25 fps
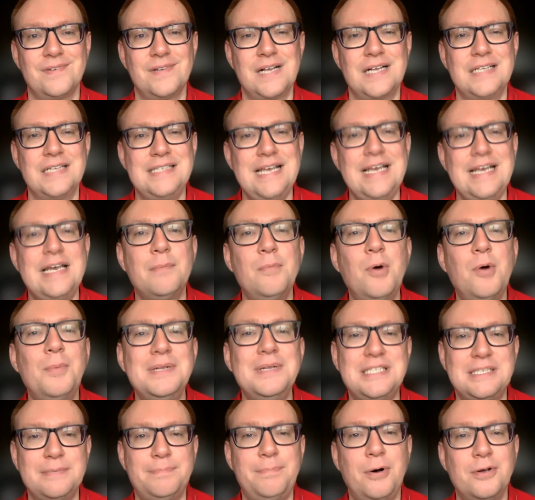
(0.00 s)
Take a
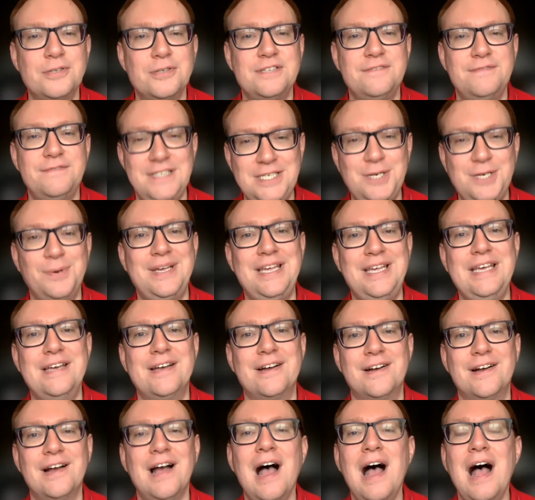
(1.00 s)
moment to pause the video
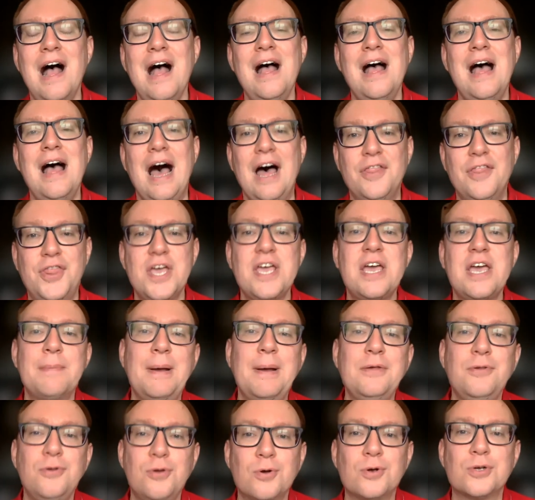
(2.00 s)
here and think
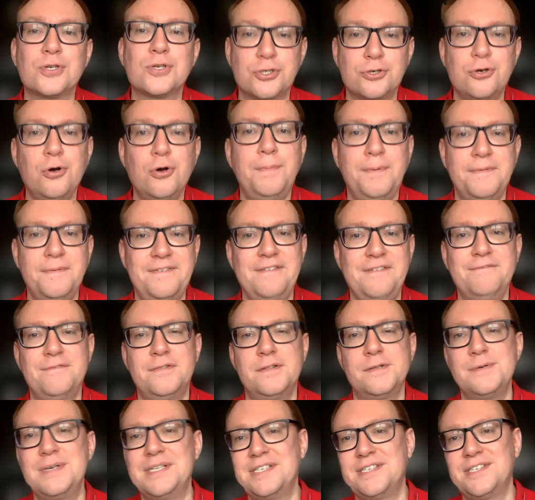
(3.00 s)
about your scope of
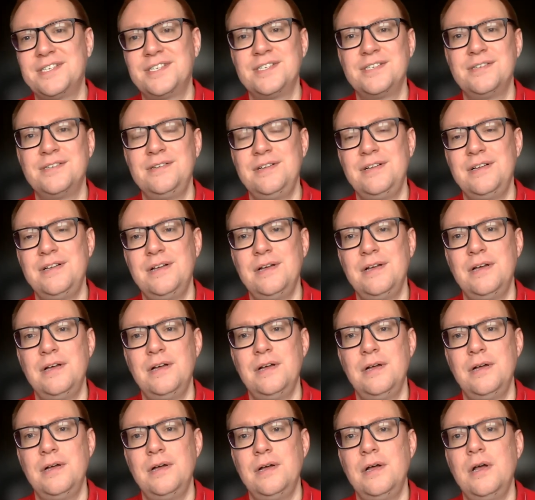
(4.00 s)
influence.
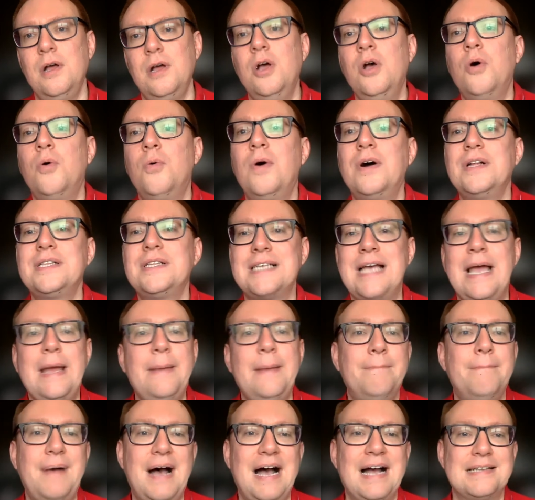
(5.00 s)
What
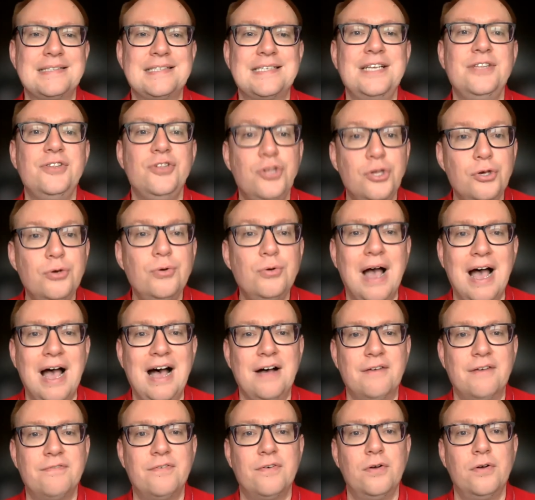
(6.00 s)
impact can you
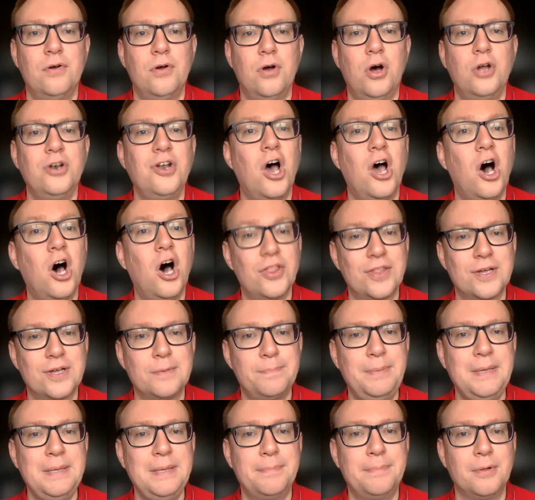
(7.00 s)
have on other
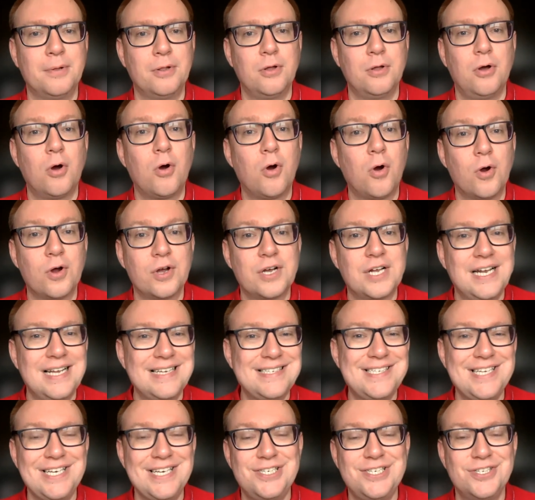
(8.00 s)
people or
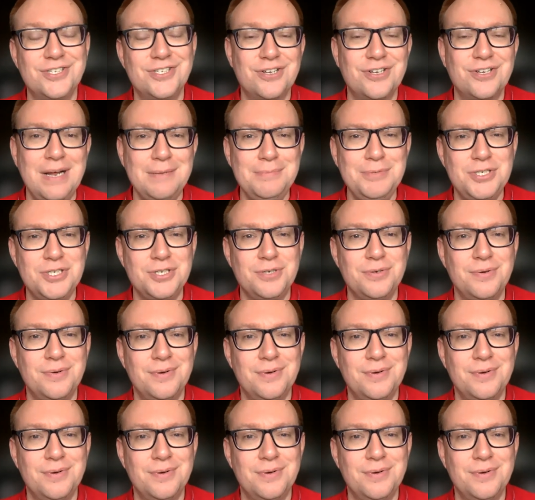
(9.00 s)
organizations around you?